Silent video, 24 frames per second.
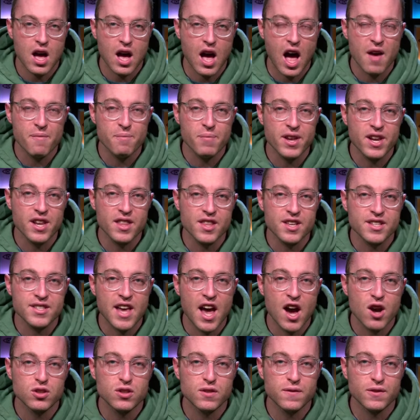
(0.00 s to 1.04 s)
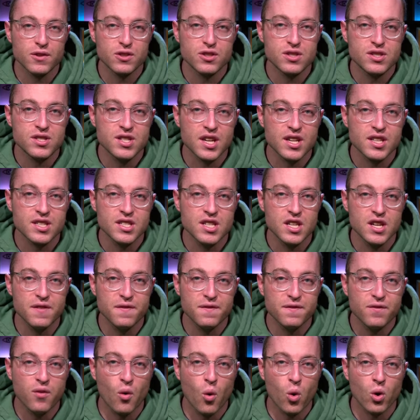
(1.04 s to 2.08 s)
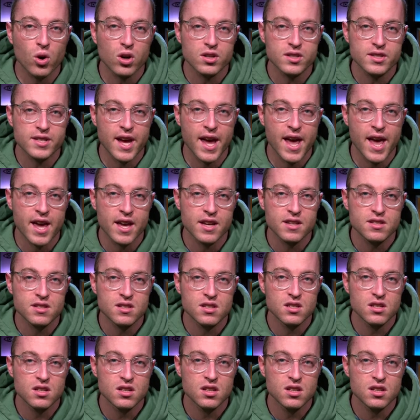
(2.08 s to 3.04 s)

I've been in this house for 64 days.